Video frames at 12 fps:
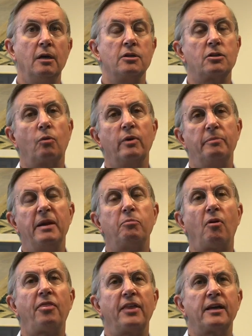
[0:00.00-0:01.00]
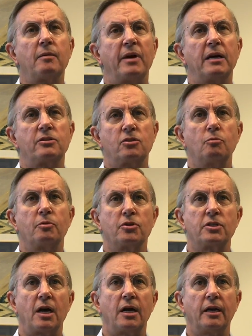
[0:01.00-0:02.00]
So when people think about
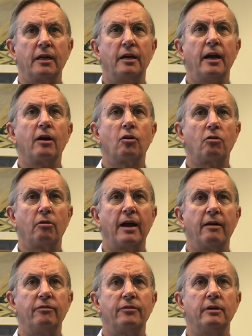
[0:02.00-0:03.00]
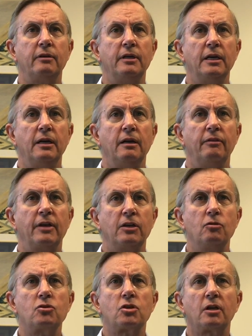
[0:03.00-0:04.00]
supersonic aircraft, they
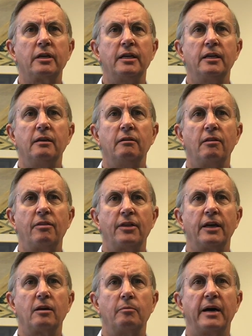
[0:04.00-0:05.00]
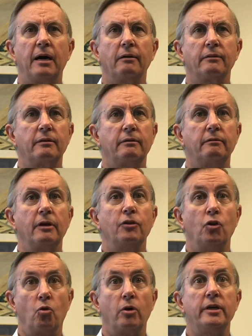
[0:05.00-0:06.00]
usually think about
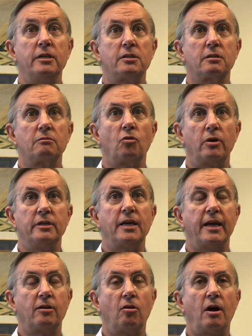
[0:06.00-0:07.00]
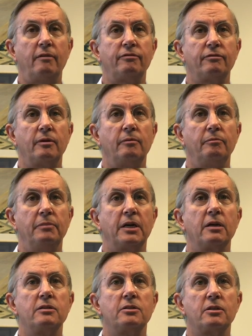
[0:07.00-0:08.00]
noise on takeoff
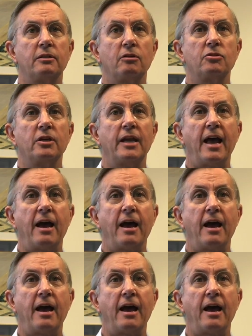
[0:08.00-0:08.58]
because there's an